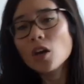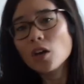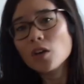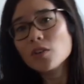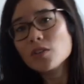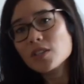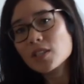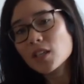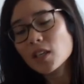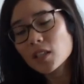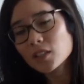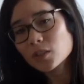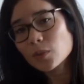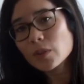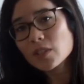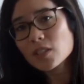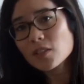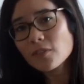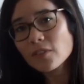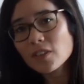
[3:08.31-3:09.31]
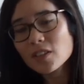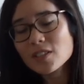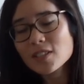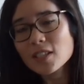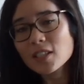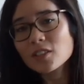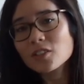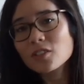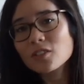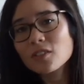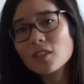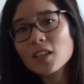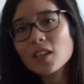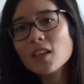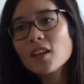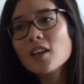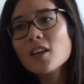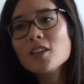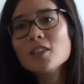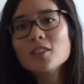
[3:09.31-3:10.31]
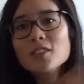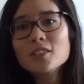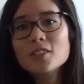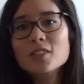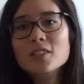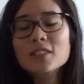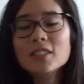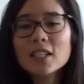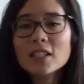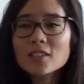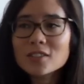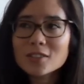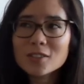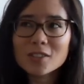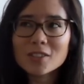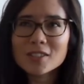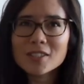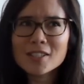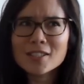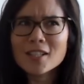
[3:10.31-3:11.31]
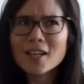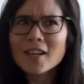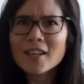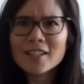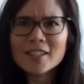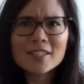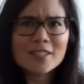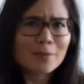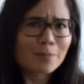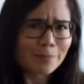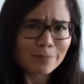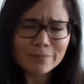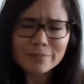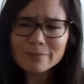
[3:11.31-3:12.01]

OCR 21st Century, Scottish Highers.